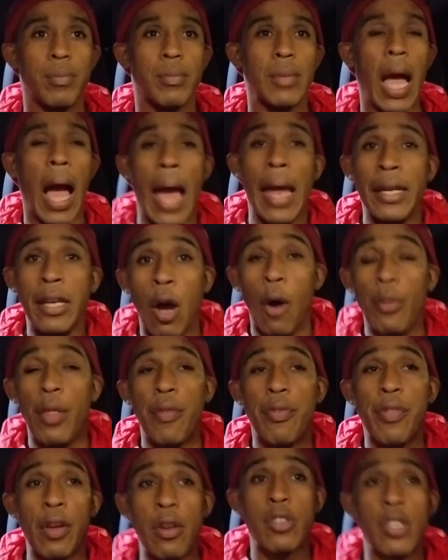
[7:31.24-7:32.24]
I know
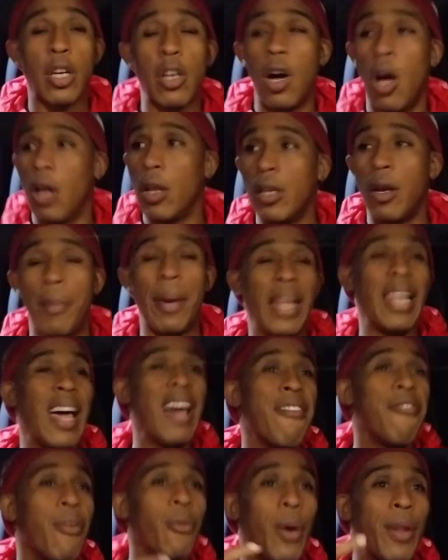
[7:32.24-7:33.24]
that there's a calling on my
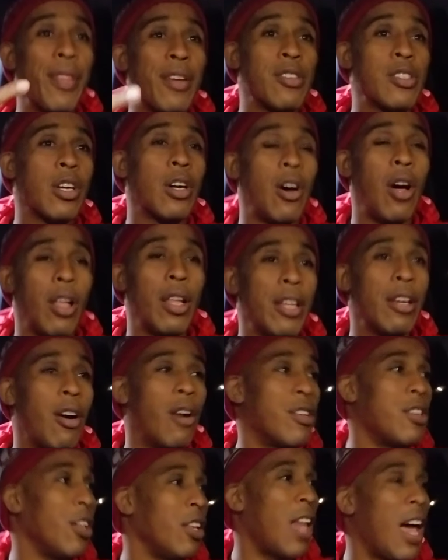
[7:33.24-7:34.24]
life, and when there's a calling
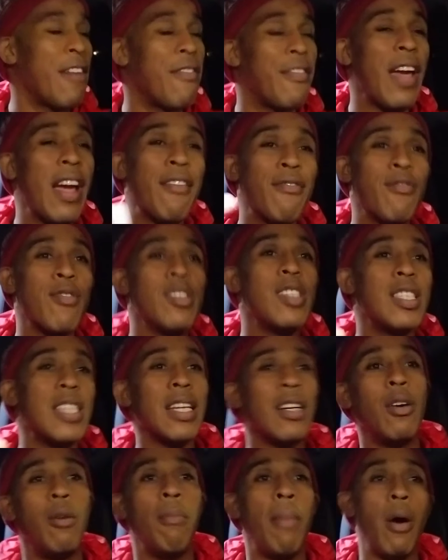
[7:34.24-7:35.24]
on your life, every
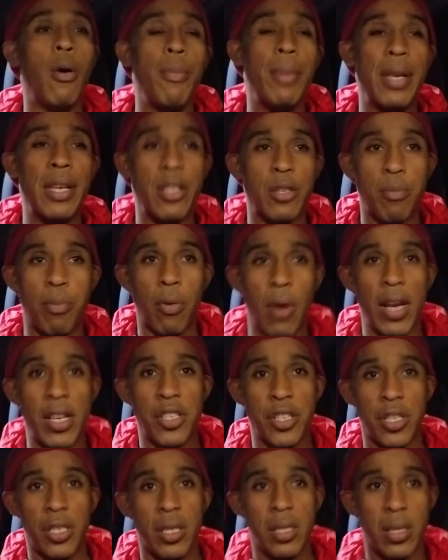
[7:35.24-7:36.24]
single moment is
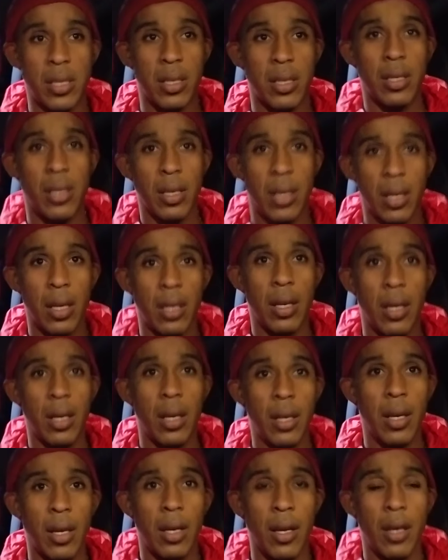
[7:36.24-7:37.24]
precious.
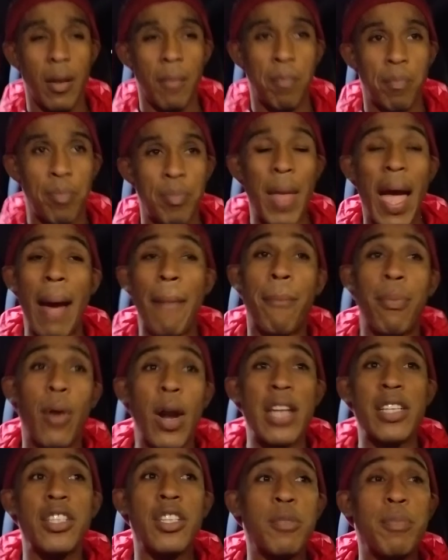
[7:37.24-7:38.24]
Not
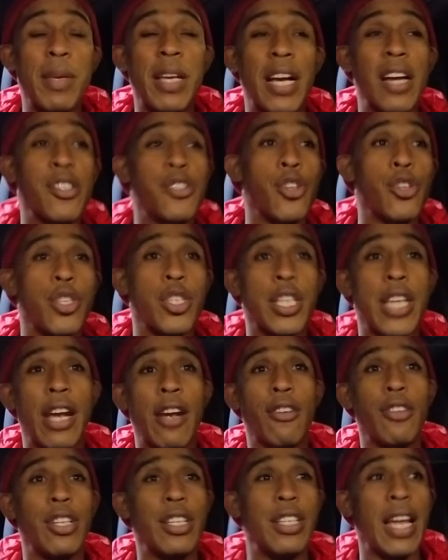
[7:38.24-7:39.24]
precious because you're
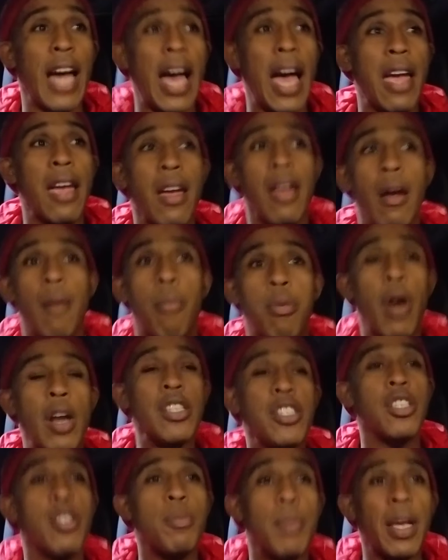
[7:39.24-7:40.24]
scared to die,
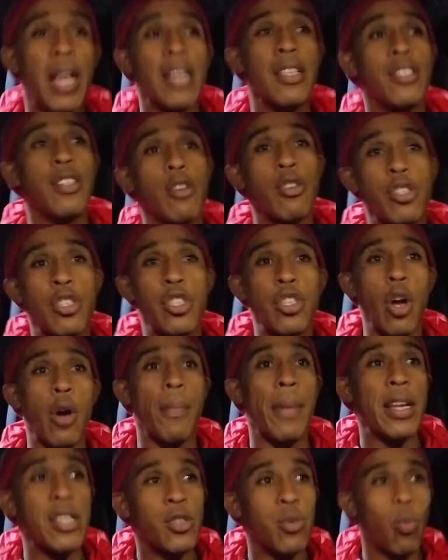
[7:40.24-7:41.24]
precious because there's so
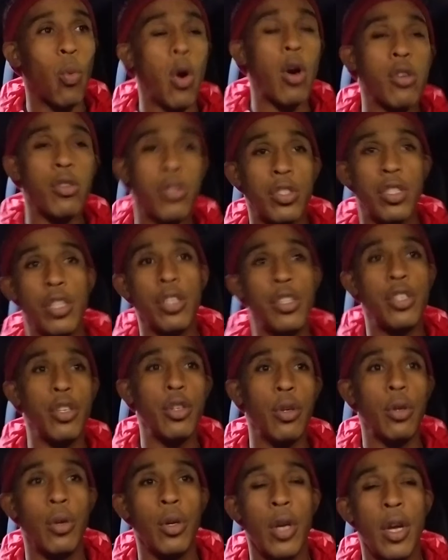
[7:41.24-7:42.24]
much work to do